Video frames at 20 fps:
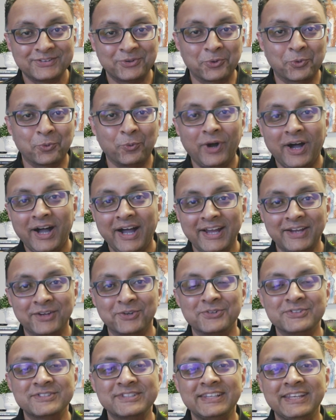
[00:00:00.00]
or Y
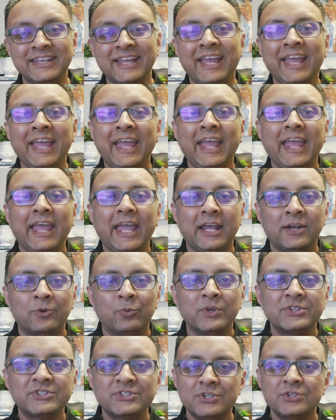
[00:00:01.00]
or Z. And
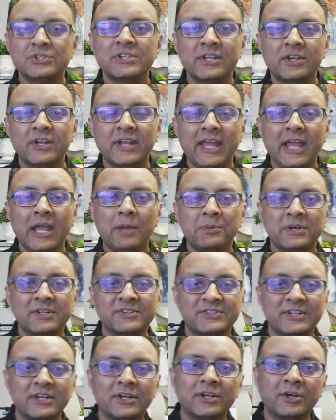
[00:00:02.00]
what's usually going to happen
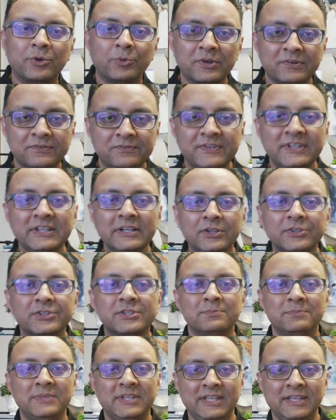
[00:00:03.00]
is they're going to reveal
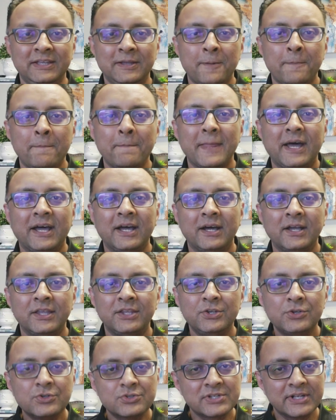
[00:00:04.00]
to me
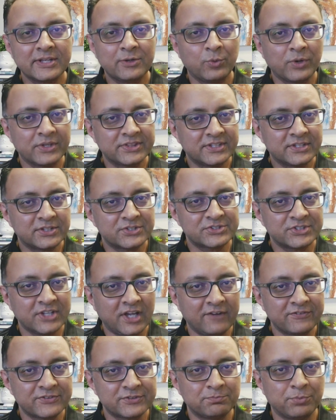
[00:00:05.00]
usually what their
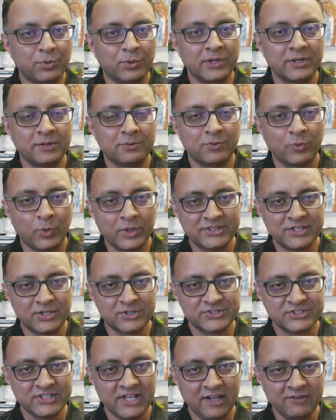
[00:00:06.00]
soft point
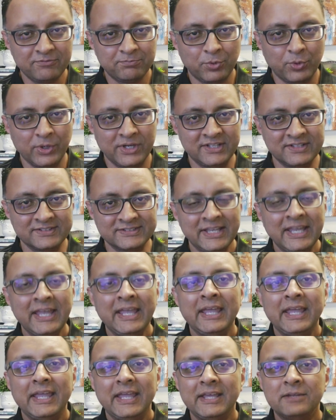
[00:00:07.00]
is.
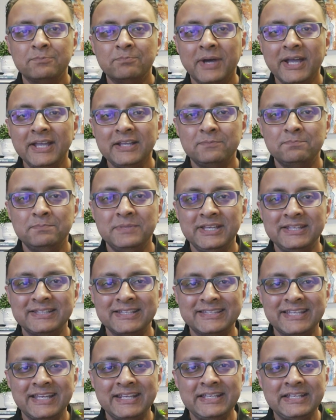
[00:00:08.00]
It might be
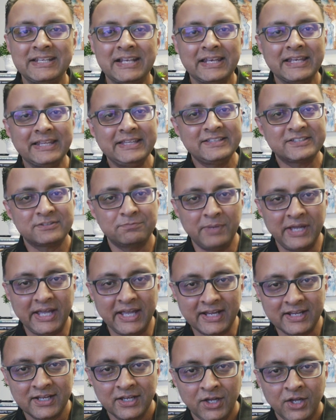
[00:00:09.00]
that they need a lease
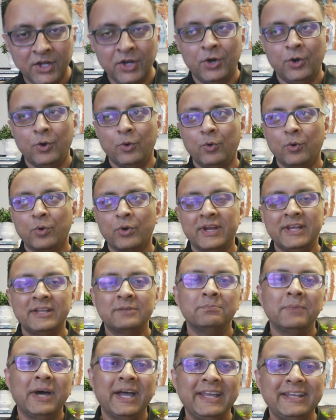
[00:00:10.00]
back, or
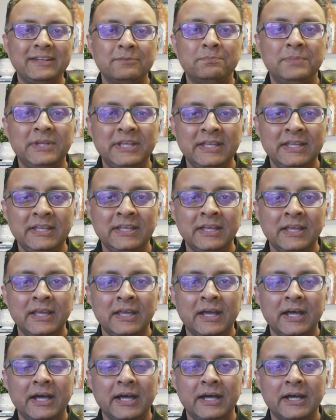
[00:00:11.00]
it might be
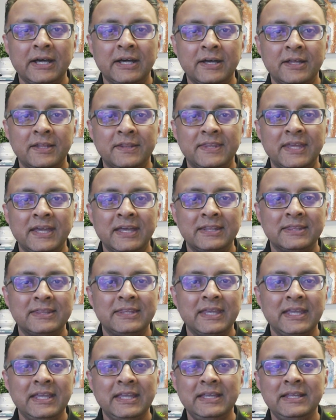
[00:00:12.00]
that
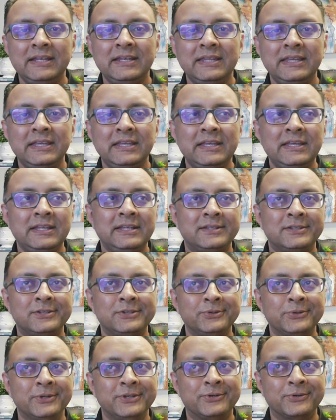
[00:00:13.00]
they need
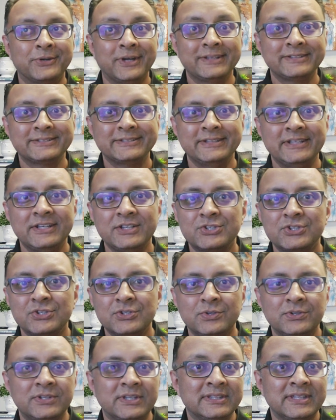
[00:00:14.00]
to address an
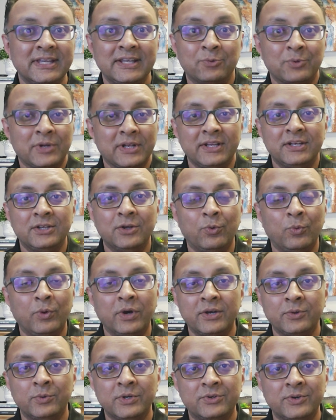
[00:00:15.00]
issue that they really don't
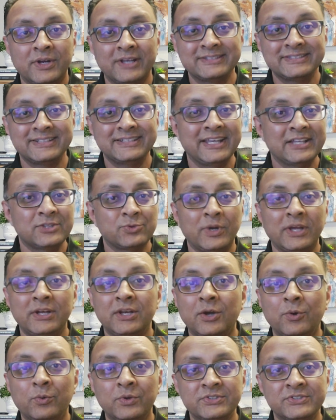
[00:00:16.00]
want to address it. That's why
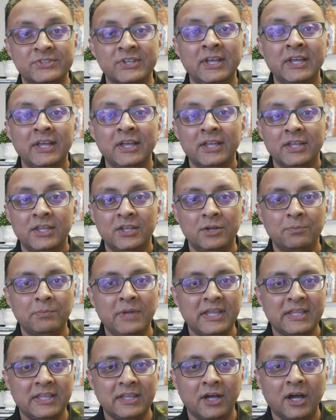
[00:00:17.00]
no one's
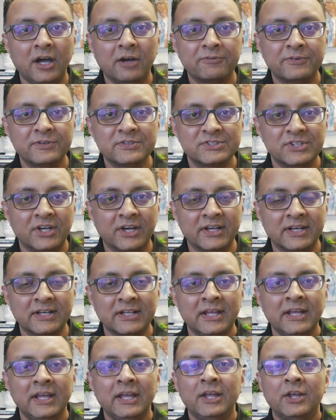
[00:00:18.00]
making offers on it.
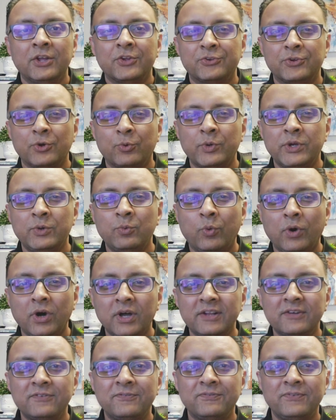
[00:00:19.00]
So we
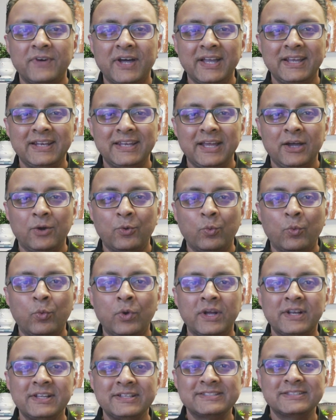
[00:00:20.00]
want to find out
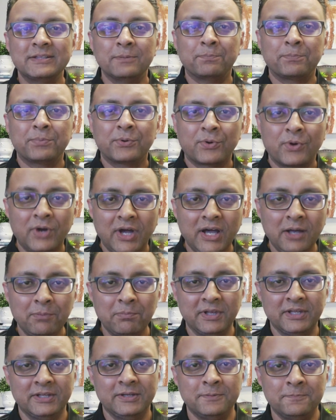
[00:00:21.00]
what is the
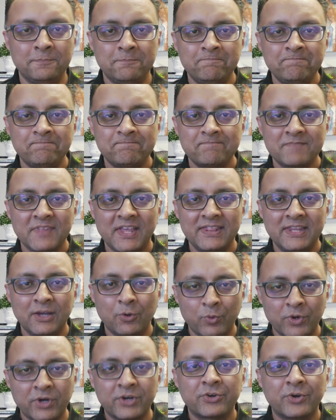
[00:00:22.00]
problem
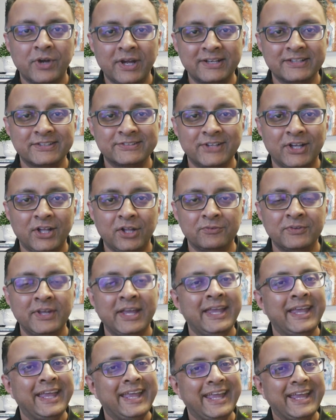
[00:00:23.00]
that we're trying to solve.
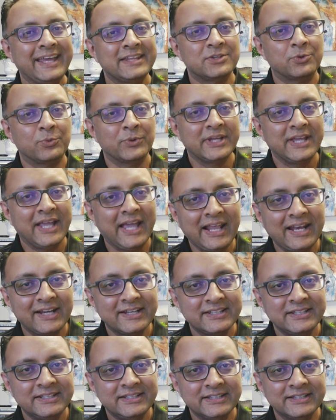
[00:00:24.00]
And the
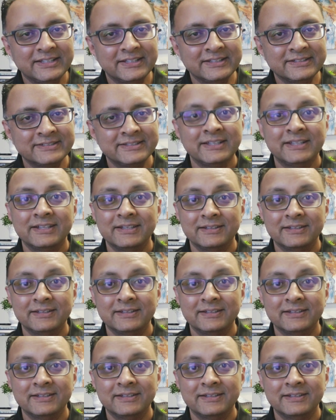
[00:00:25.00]
reality is,